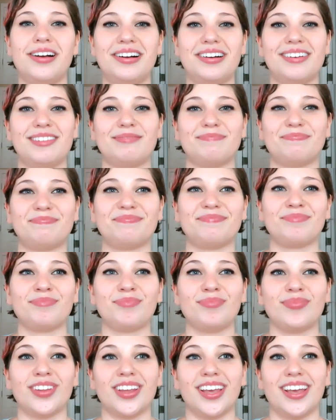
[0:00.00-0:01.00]
Um,
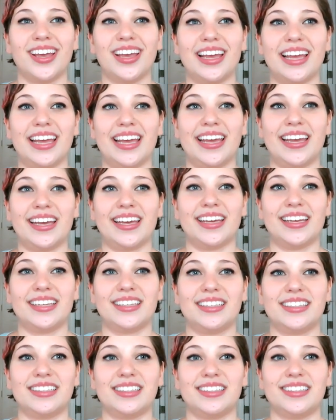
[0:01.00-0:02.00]

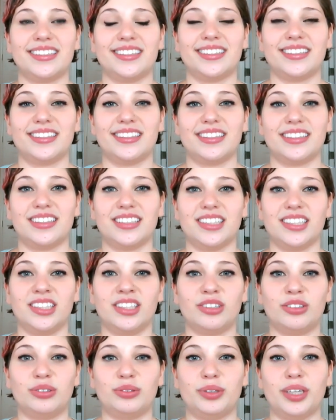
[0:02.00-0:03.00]
and
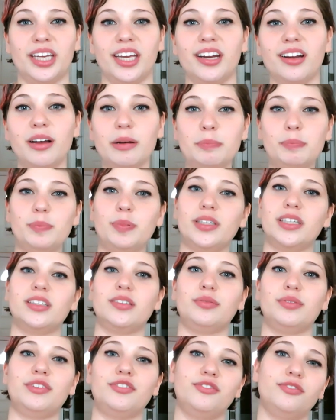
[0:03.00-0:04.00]
you know, we get up
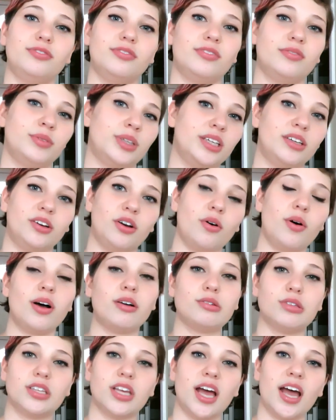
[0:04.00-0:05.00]
and we we go
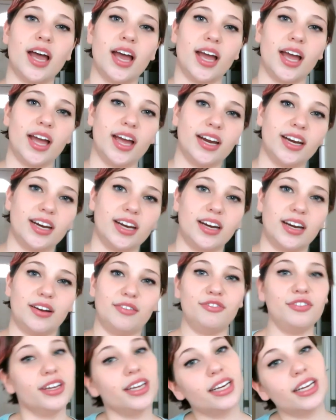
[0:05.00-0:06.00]
outside and I
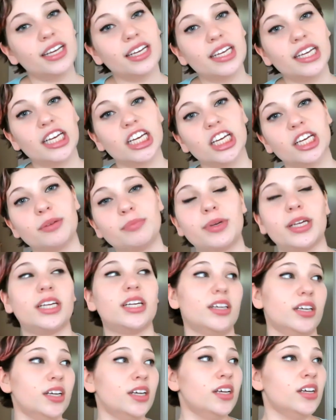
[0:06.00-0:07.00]
feed him
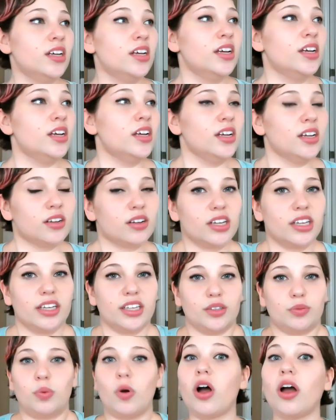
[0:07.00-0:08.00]
and
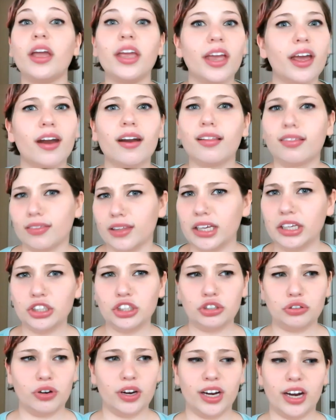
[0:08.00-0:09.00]
he's walking on a
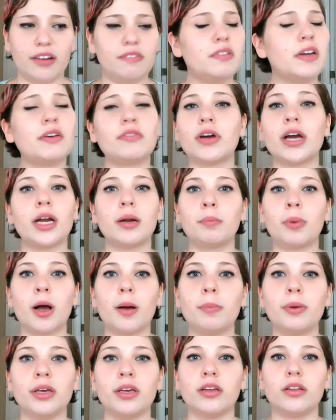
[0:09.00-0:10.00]
leash great. I've never had a
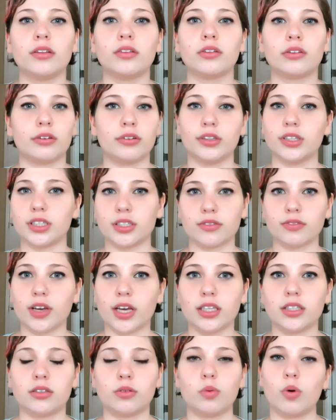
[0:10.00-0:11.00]
puppy learn this
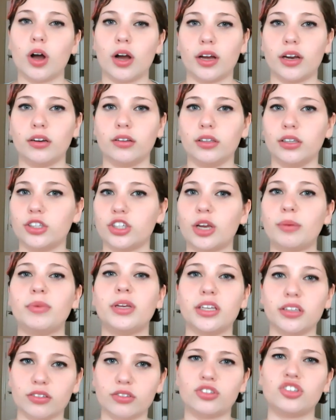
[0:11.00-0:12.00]
fast to walk on a leash. I
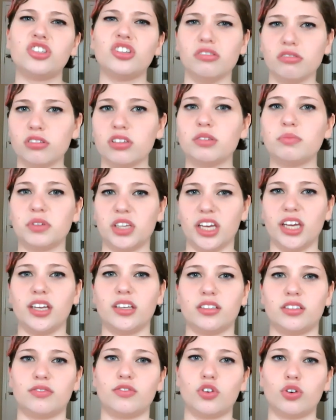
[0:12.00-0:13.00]
mean, there's still some
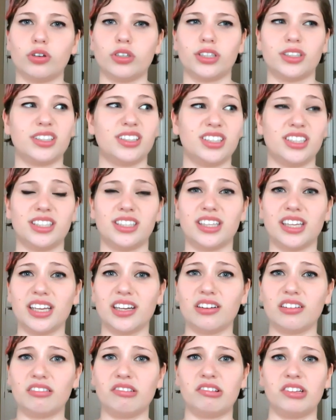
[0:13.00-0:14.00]
kinks, of course, because he's
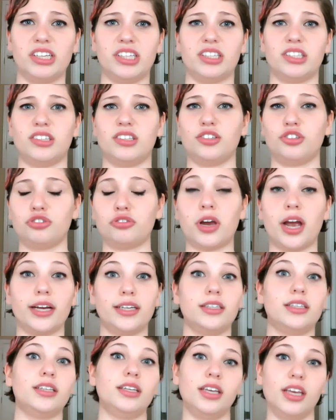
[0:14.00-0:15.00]
little and he's
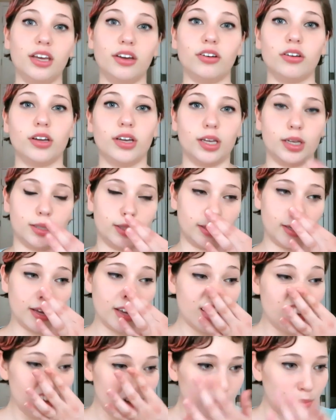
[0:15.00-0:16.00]
distracted and curious,
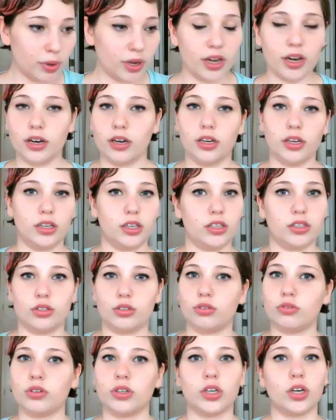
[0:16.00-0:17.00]
but
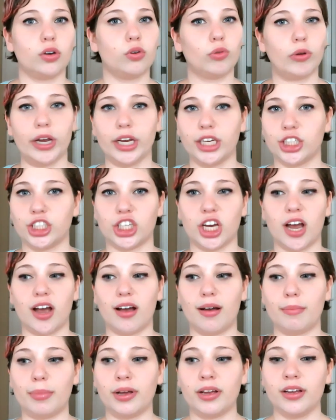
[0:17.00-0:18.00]
he's doing a great
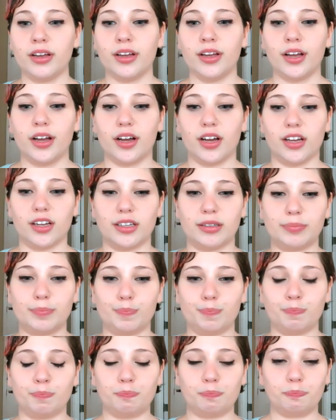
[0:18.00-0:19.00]
job.
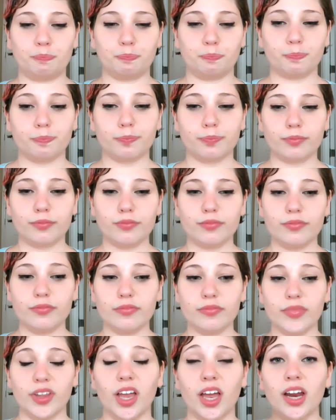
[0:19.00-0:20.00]
Um,
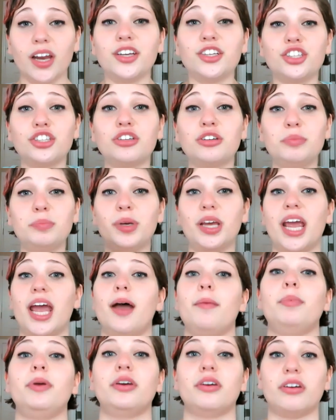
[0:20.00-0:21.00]
and I just couldn't be
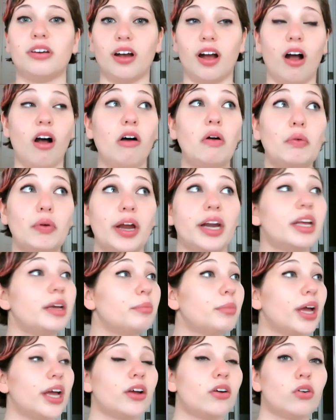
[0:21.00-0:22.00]
happier. Already
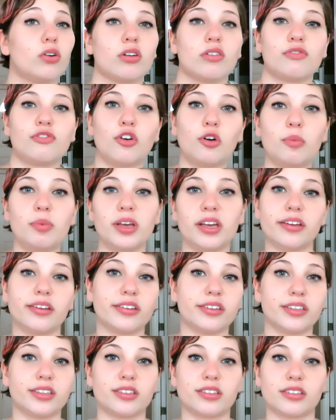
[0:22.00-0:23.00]
my
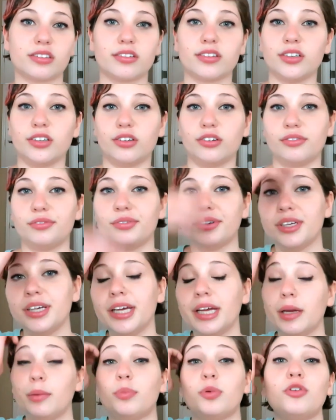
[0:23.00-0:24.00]
agoraphobia is, you know,
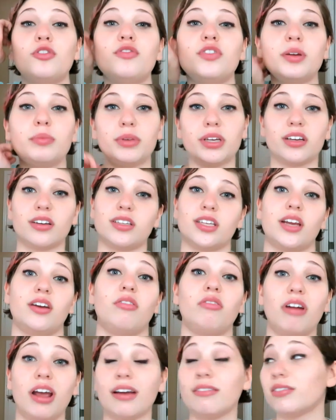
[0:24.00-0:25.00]
improving because I
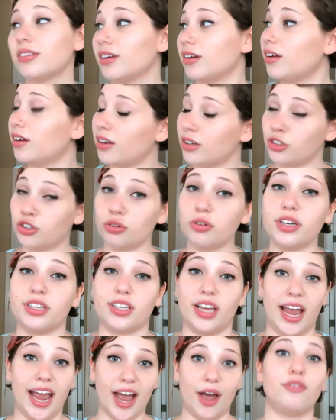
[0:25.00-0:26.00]
don't have it a
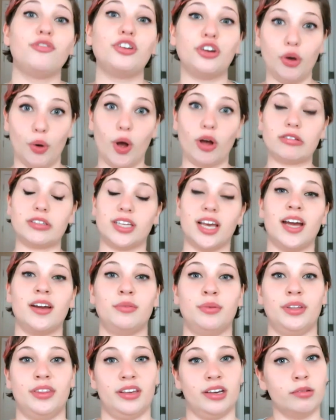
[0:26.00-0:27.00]
choice. I have to go
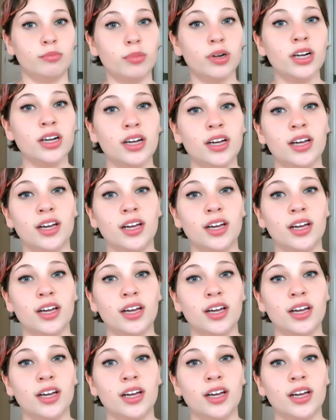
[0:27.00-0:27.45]
outside with him.